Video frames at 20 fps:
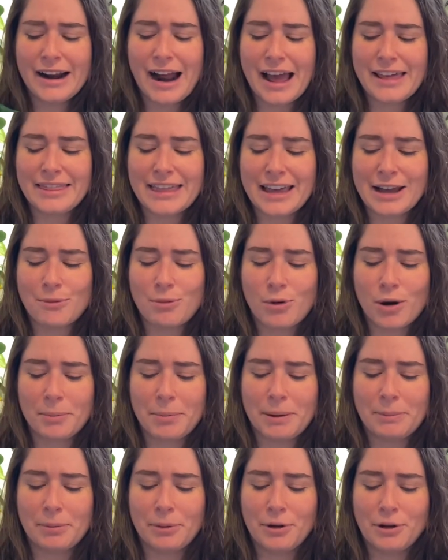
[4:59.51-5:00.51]
I think more
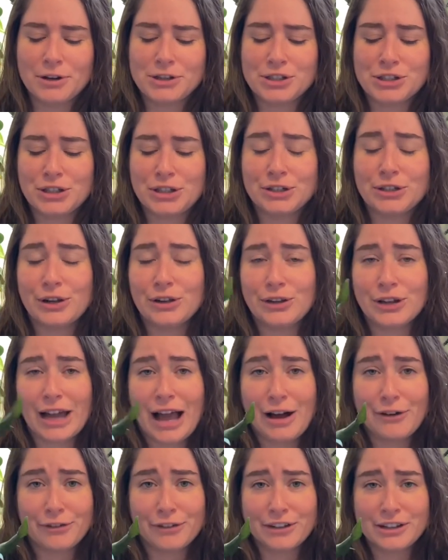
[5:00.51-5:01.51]
people should look
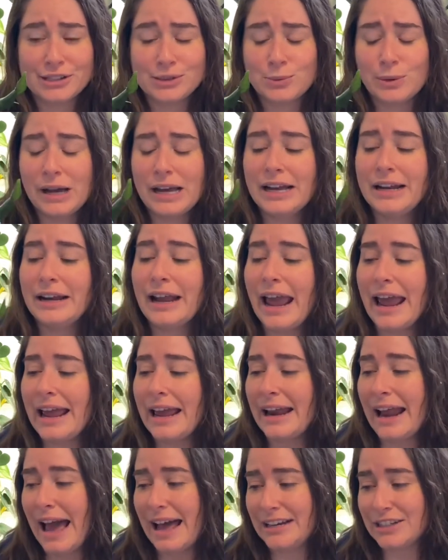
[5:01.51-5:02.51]
out for this one
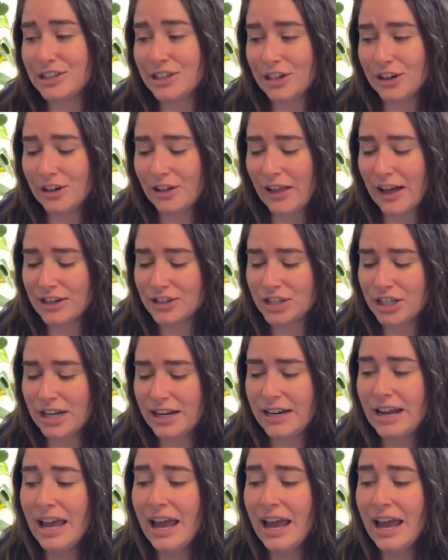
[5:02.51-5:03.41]
and add it to their collection,